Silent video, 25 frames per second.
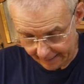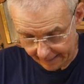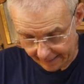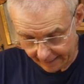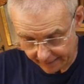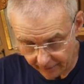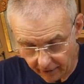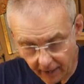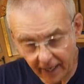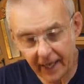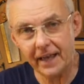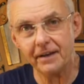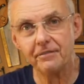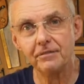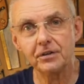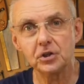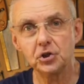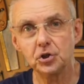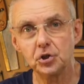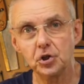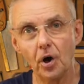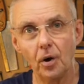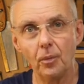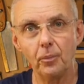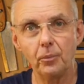And I have a
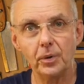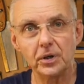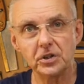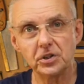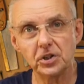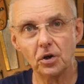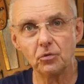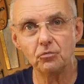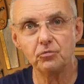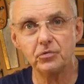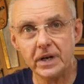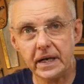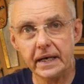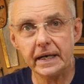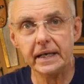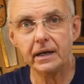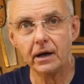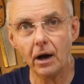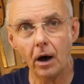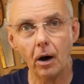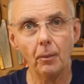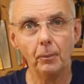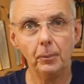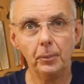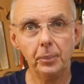job which I really
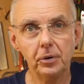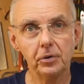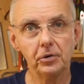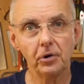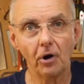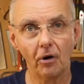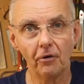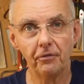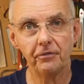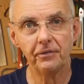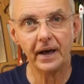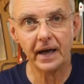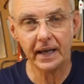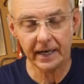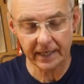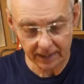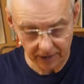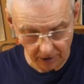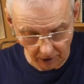can't put off any